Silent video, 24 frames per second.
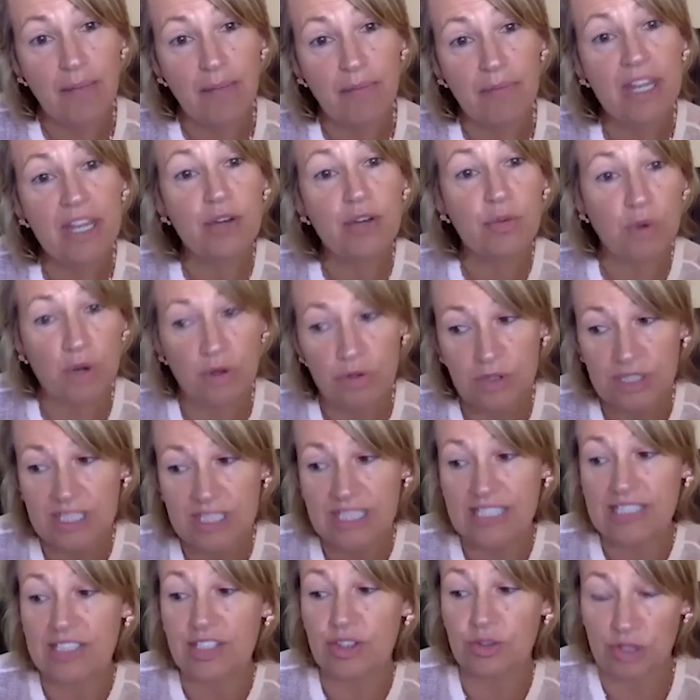inroads
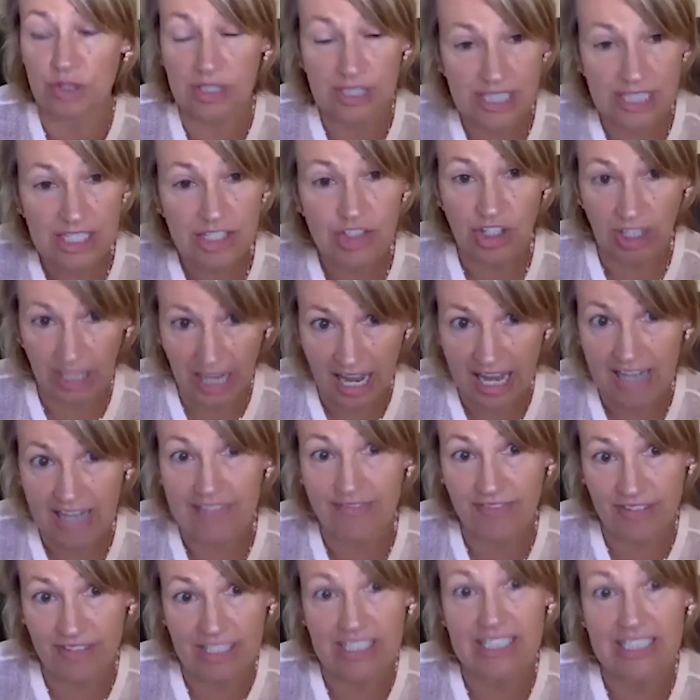in strategic
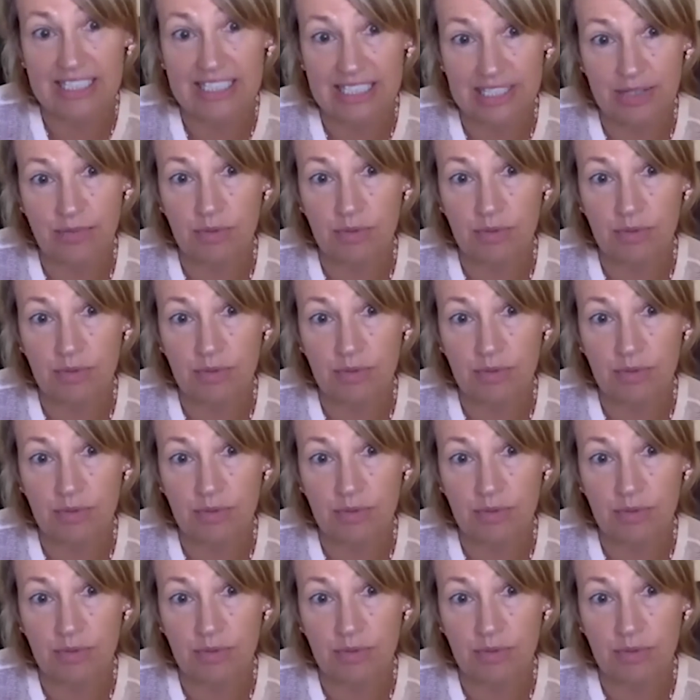advocacy,